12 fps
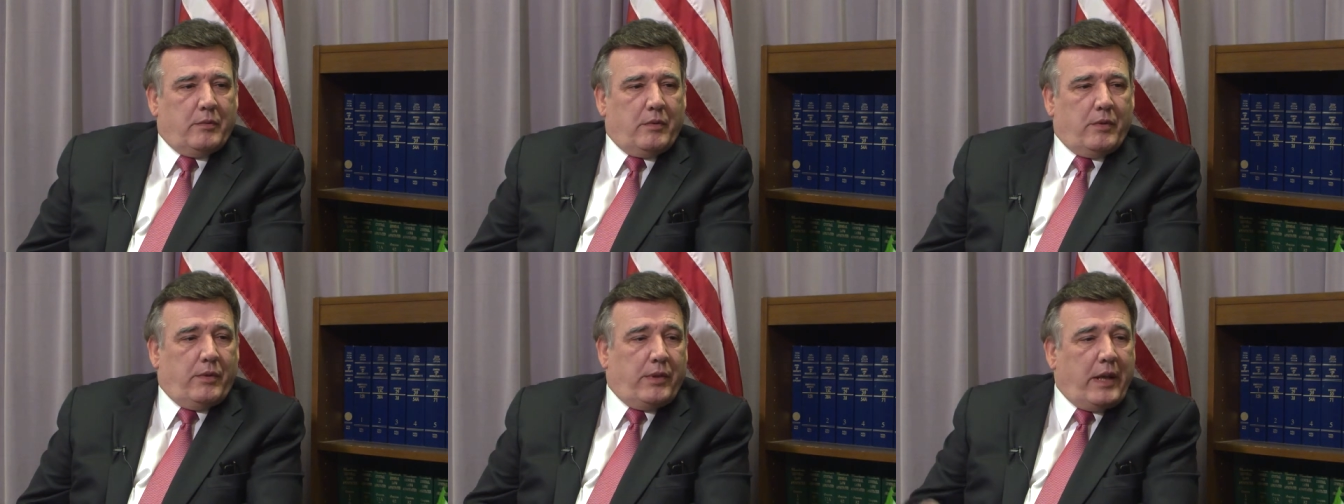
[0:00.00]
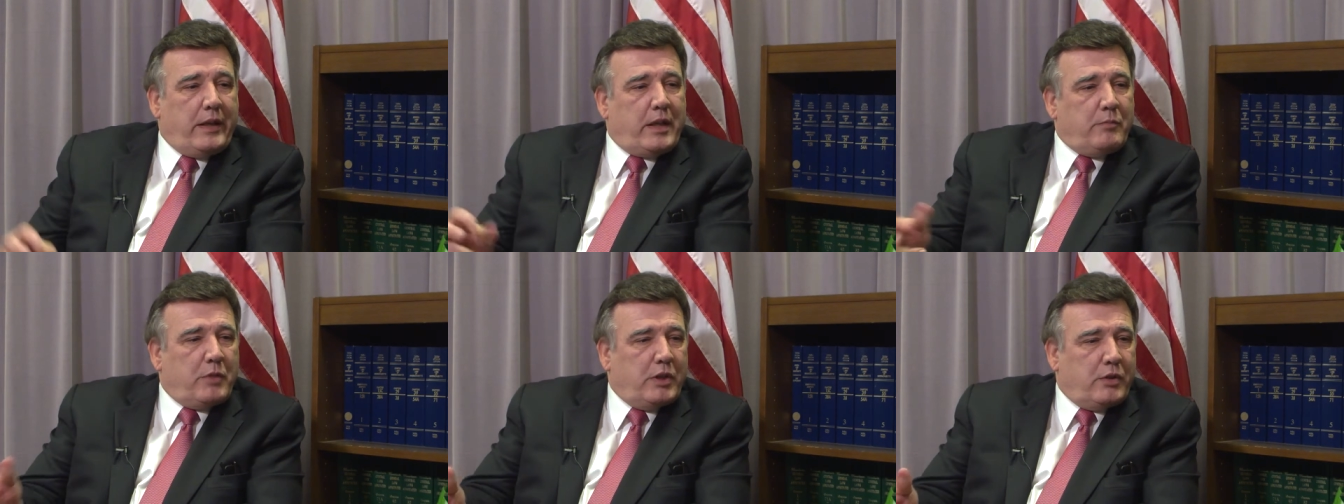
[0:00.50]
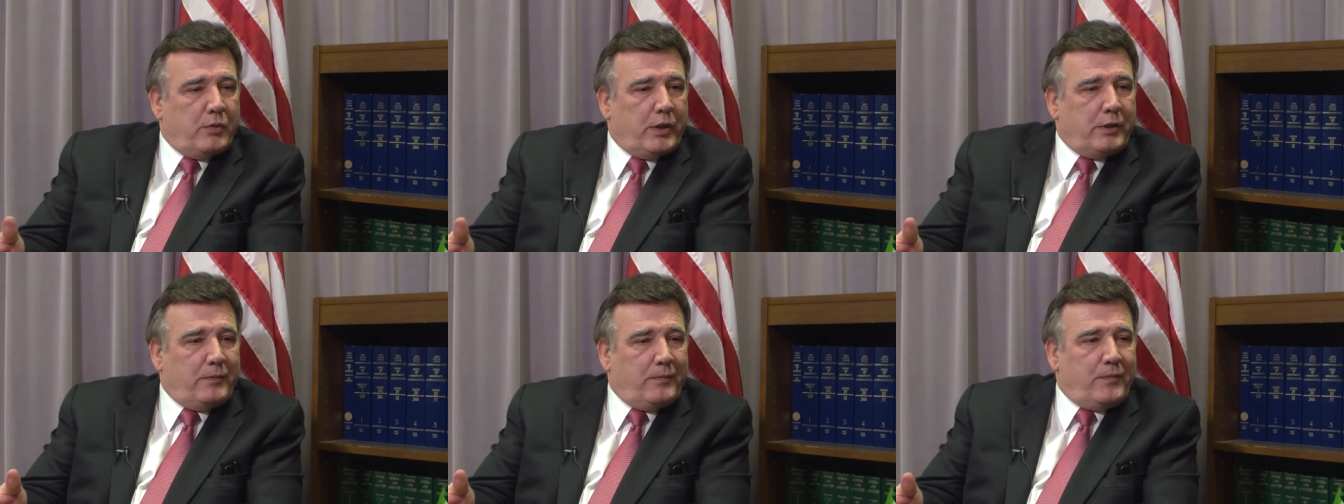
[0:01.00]
they can be
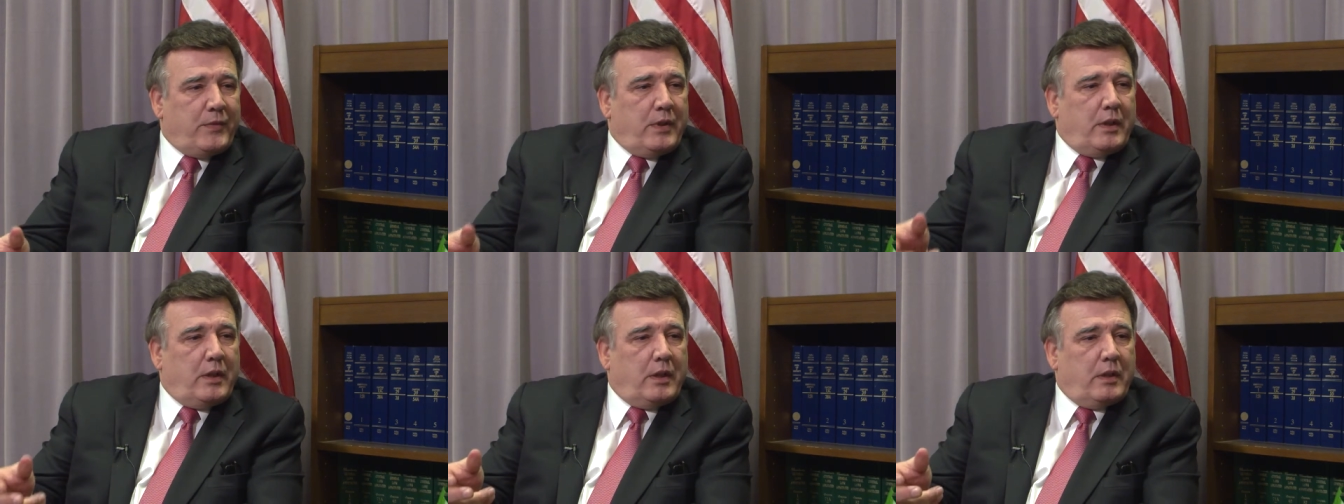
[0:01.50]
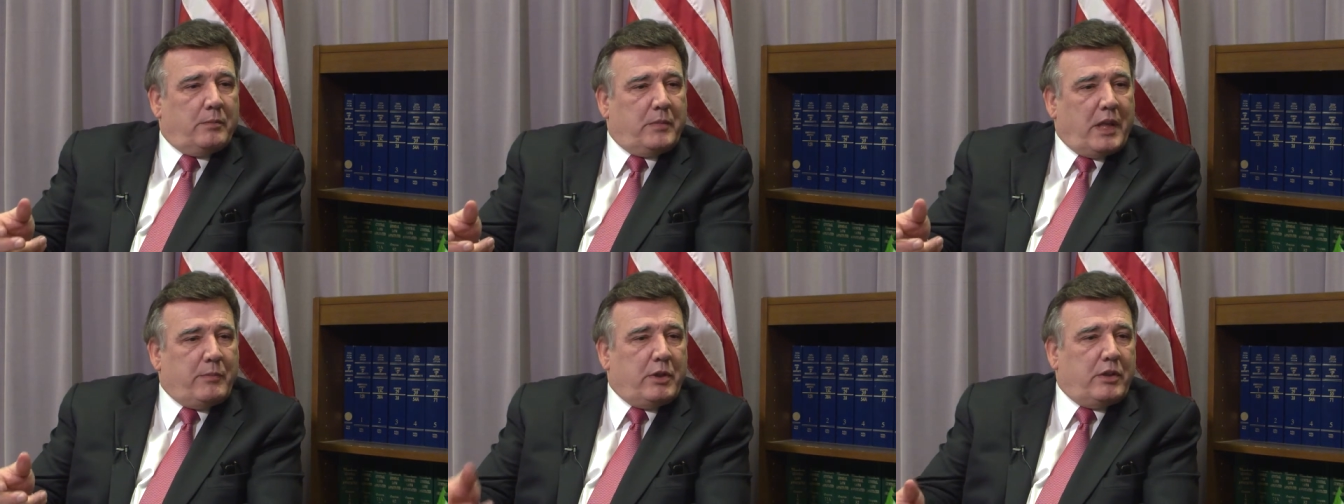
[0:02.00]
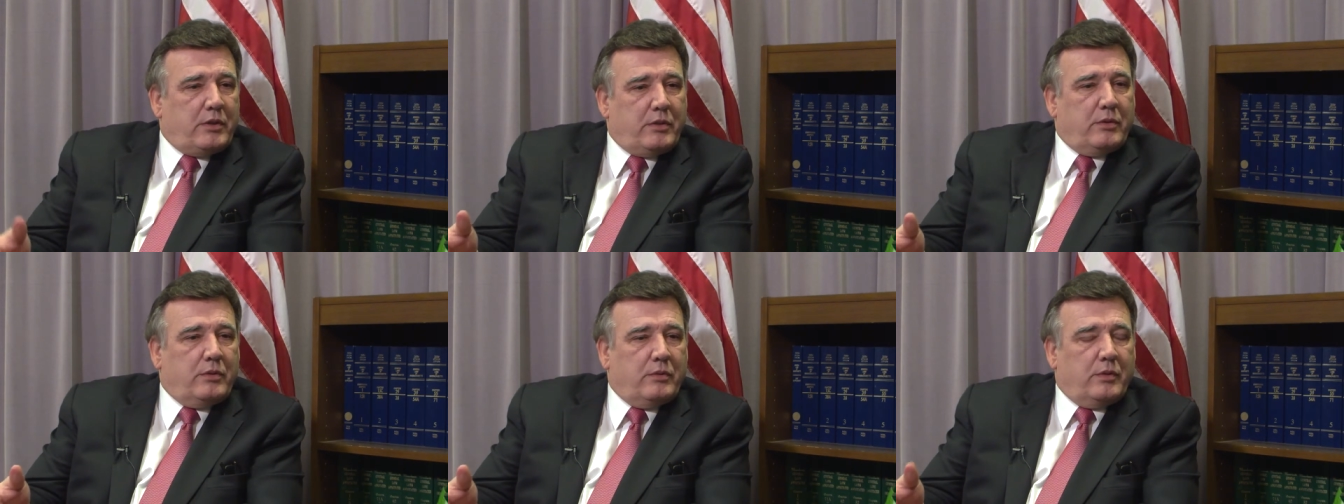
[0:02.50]
doing, maybe
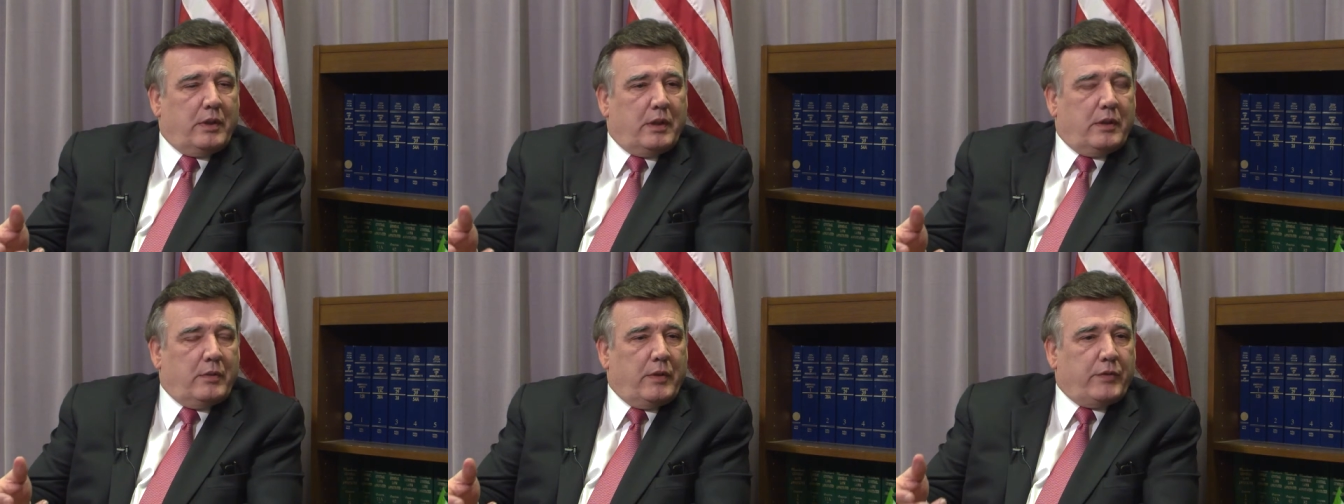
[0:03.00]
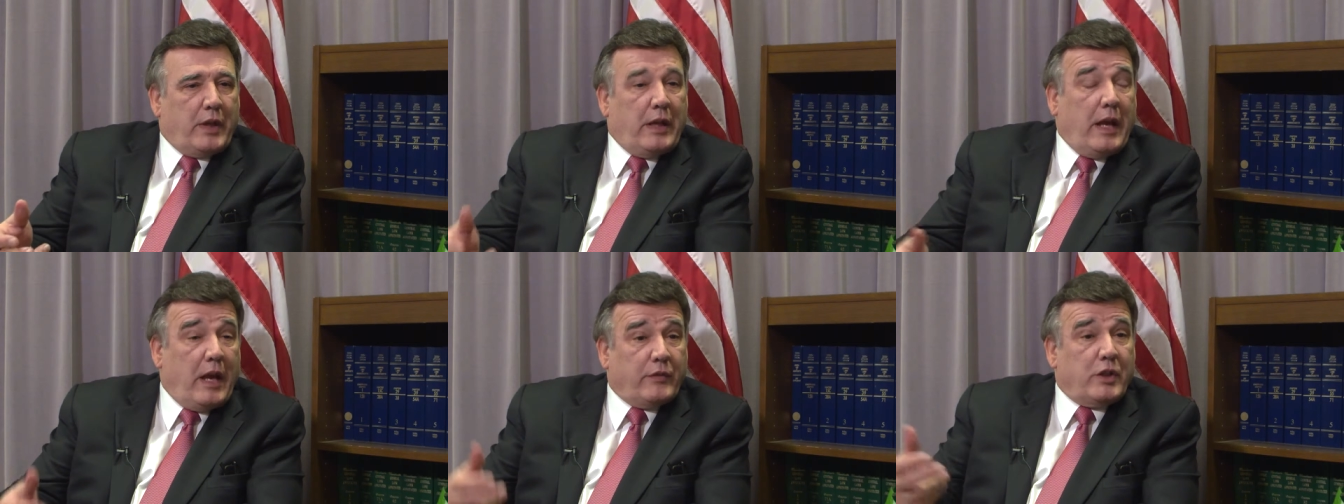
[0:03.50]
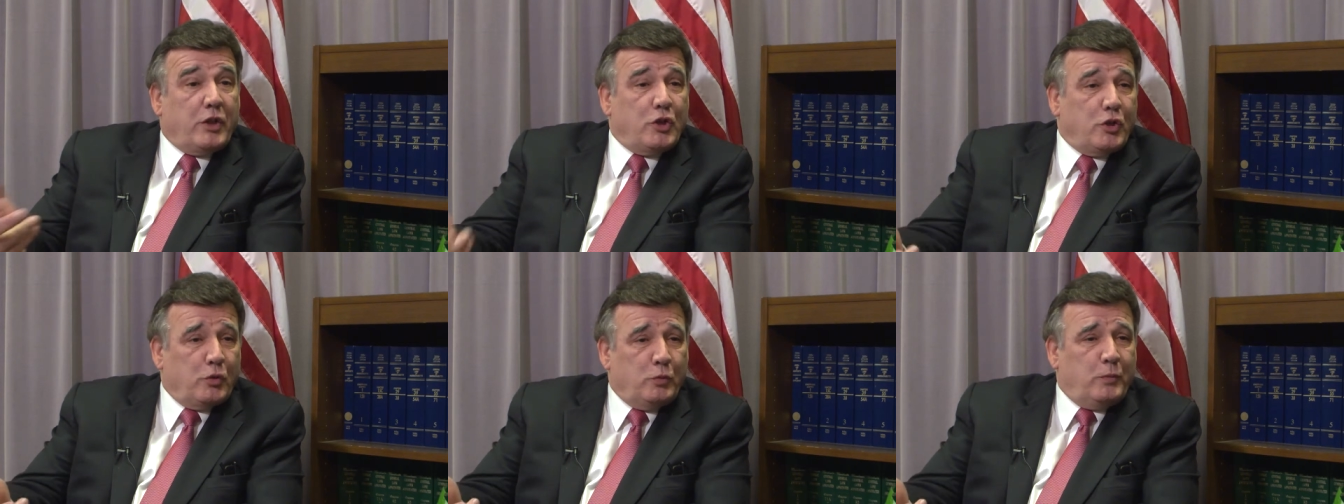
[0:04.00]
to, if they have an
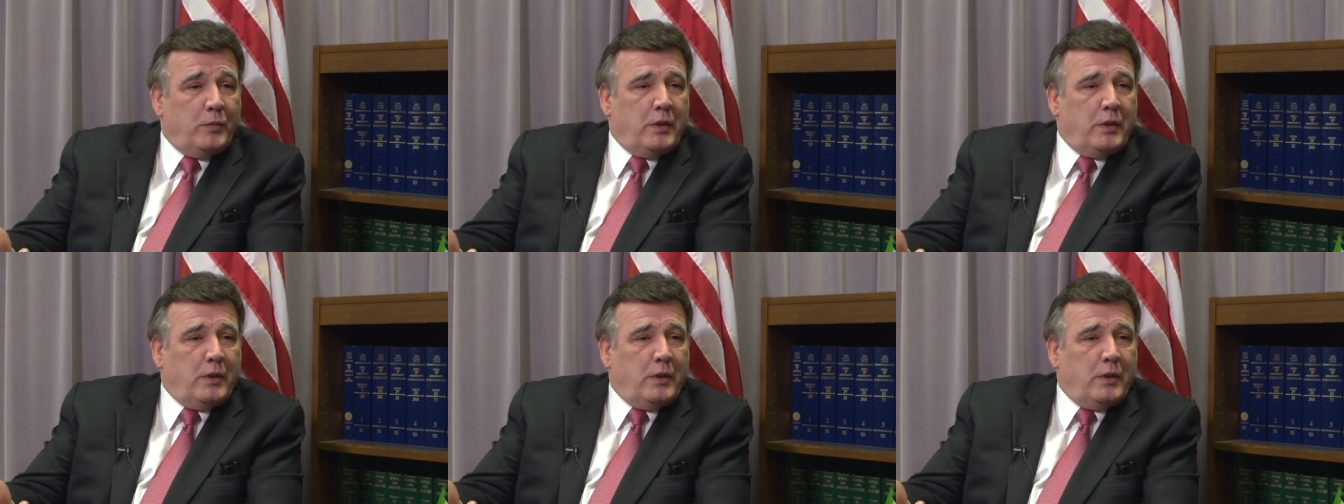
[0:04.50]
issue,